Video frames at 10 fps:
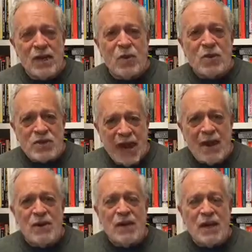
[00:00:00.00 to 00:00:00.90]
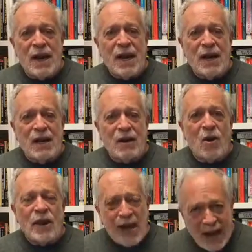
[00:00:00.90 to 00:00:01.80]
who is now
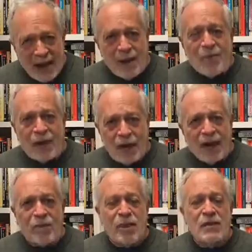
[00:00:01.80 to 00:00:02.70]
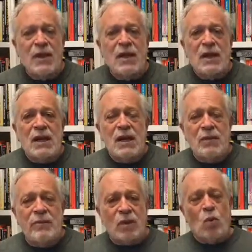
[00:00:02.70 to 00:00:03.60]
going to head up our government.
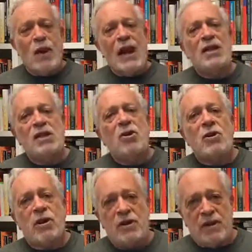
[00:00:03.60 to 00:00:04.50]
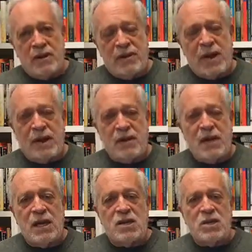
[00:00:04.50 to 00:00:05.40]
But what I learned then
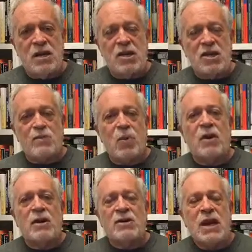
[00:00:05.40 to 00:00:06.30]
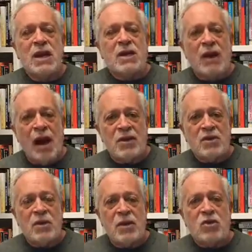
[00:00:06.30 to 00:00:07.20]
is it is important not
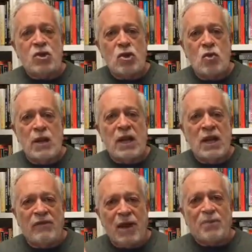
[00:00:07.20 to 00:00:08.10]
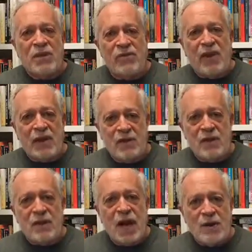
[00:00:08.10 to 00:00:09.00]
to give up the fight,
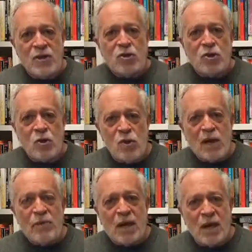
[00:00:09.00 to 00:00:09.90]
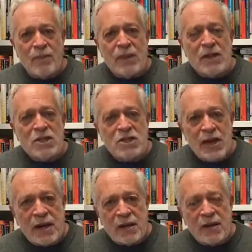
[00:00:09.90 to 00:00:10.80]
not to become
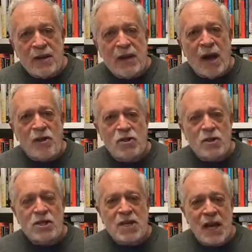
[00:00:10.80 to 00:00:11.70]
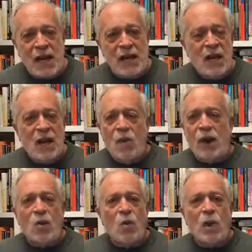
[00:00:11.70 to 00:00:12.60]
cynical, not to say,
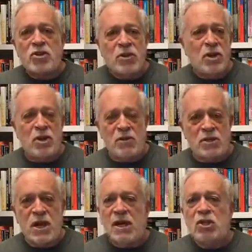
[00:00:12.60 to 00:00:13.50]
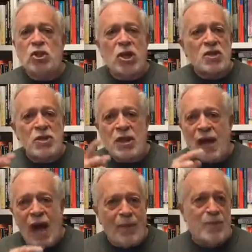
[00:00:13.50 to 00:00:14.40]
well, what's the use? Just the
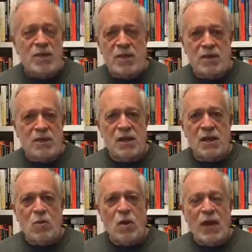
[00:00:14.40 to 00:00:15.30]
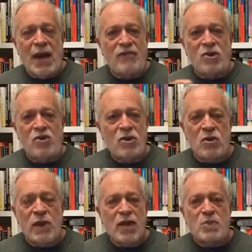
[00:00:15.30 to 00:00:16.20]
opposite. What we have to
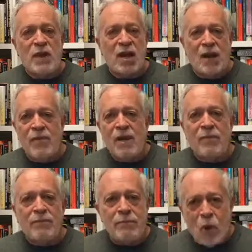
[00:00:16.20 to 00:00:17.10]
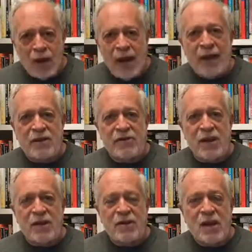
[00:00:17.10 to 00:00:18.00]
do is become more
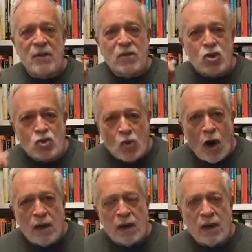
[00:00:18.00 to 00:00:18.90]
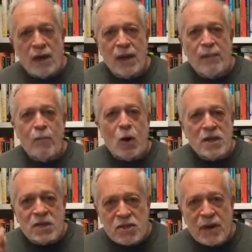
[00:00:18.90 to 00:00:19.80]
activated, stronger, more
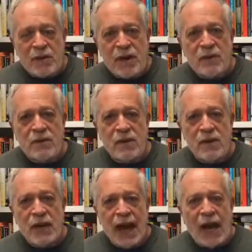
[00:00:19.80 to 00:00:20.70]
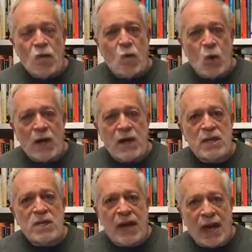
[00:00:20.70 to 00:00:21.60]
determined, and work
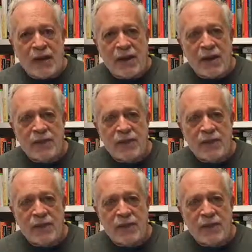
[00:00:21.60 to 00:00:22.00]
together.